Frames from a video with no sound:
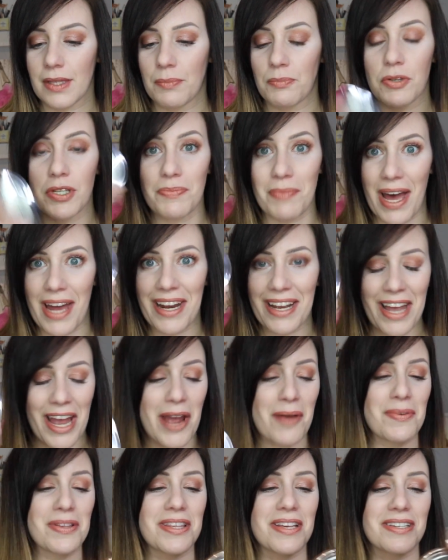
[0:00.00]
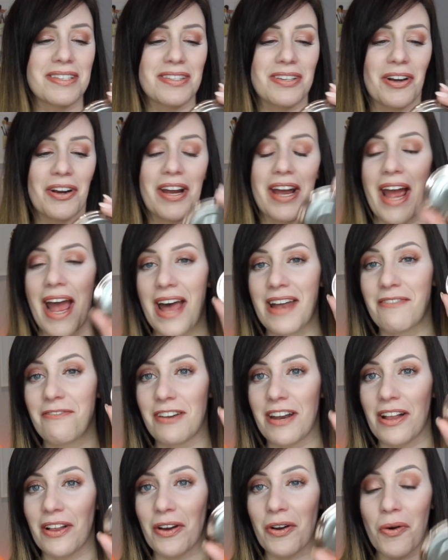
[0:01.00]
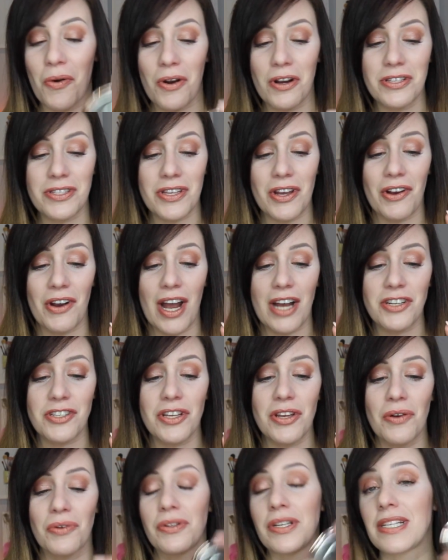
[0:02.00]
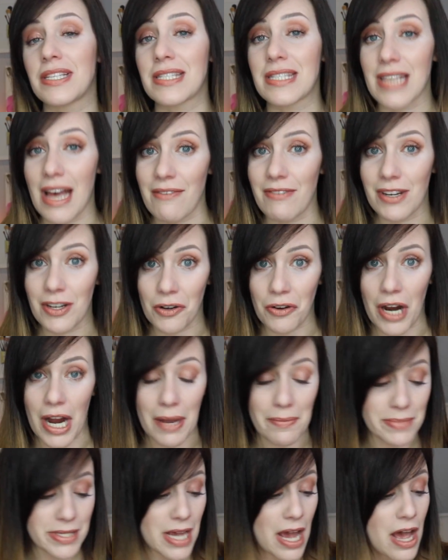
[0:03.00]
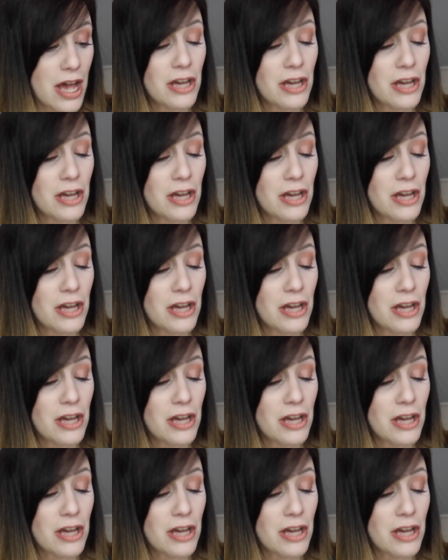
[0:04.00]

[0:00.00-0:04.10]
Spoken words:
prismatic amethyst, and vanilla quartz, are actually only 7 grams.